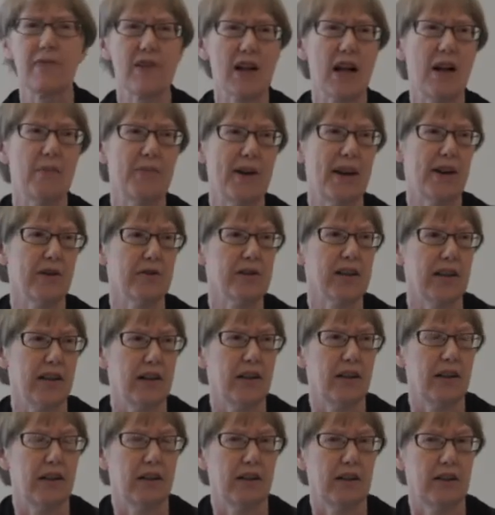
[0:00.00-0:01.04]

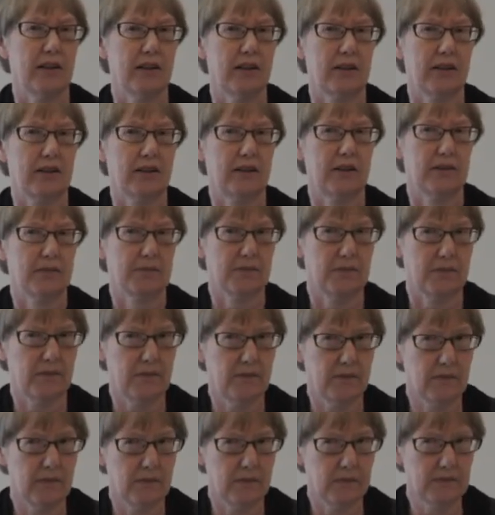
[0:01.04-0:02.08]
about
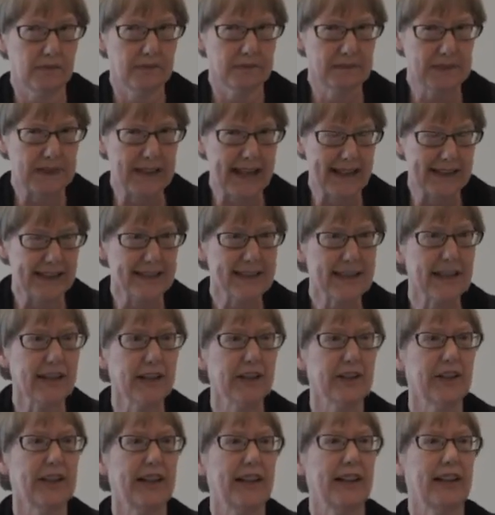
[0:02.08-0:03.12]

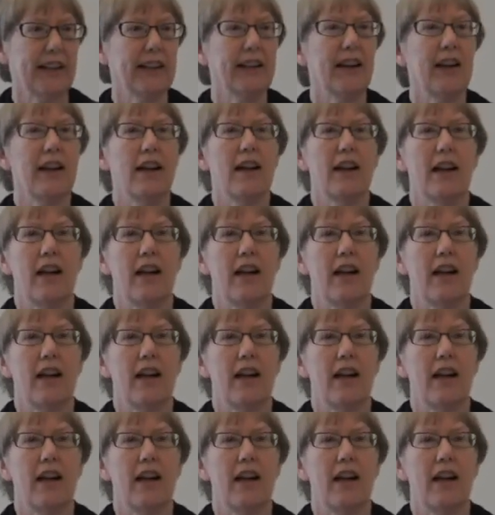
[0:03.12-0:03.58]
planetarity.